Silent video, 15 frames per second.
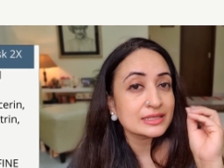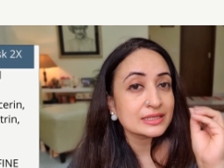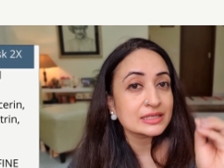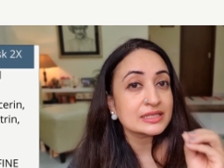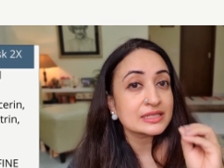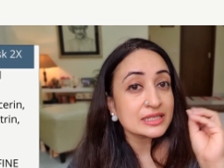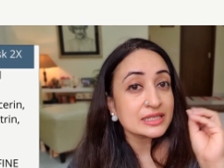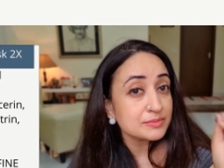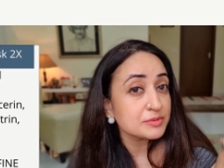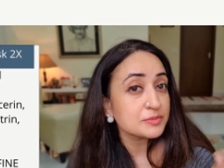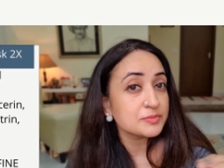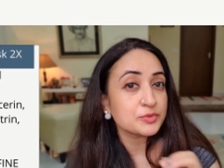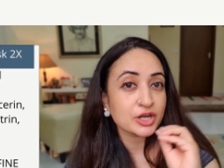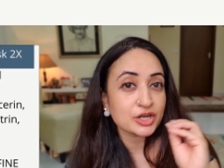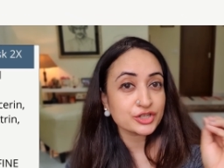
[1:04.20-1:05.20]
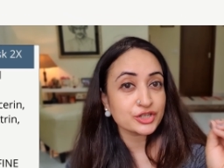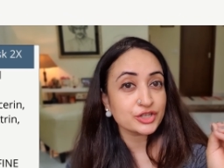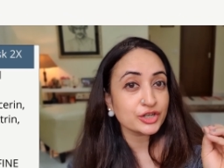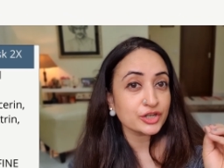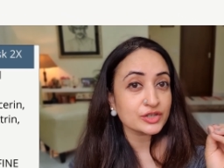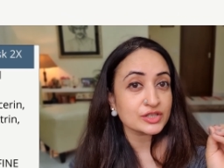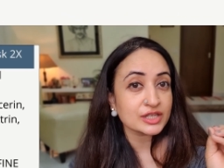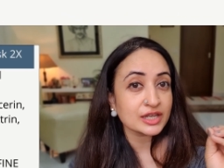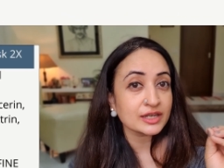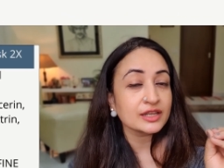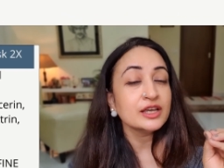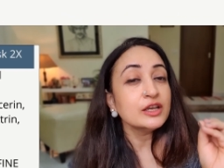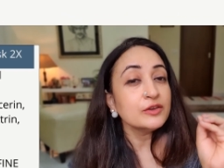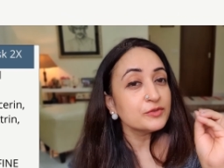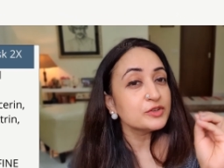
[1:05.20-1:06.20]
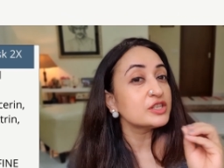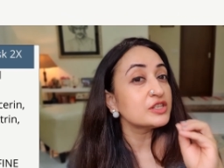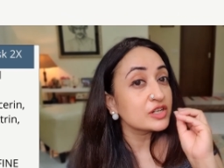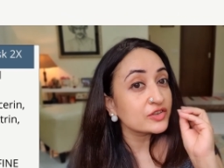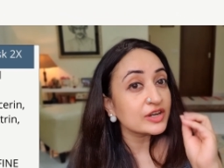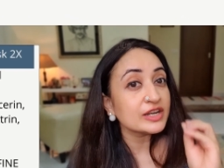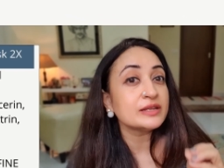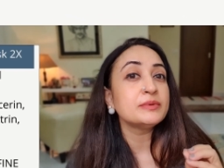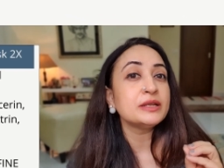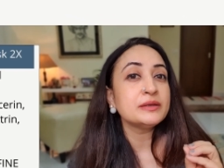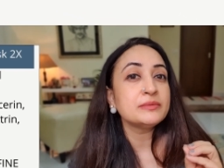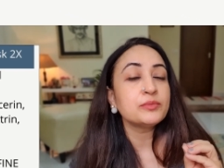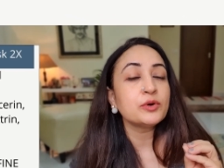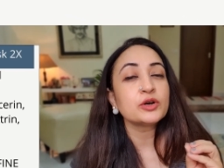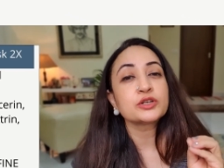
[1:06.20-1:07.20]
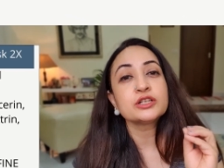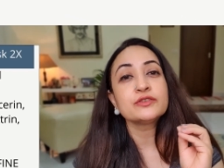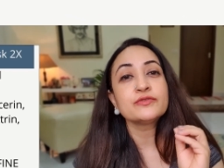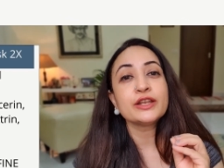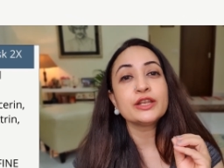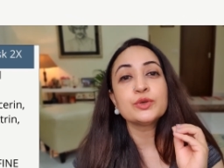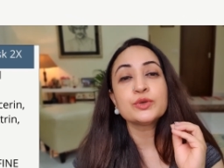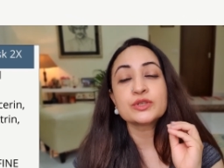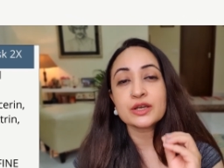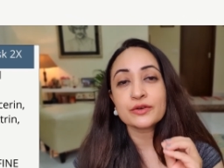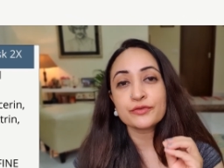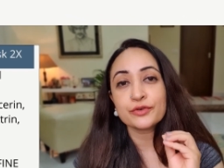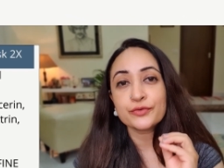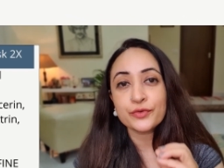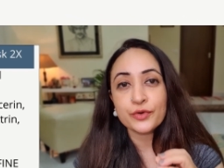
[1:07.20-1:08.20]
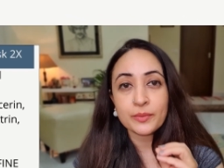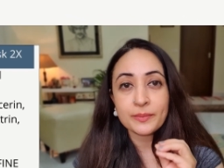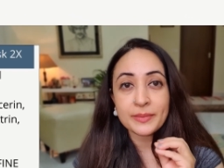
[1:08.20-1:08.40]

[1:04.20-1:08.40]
the sebum production in your skin which is incredibly important when you suffer from